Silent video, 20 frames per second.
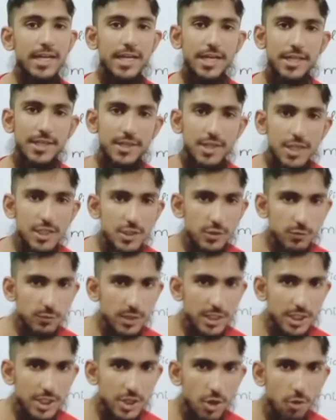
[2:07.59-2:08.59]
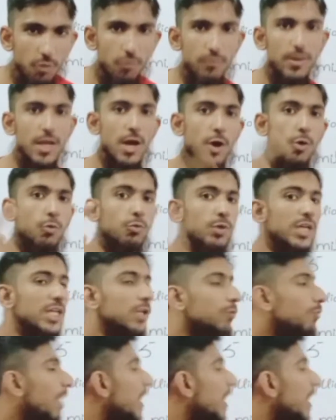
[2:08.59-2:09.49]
In this video, we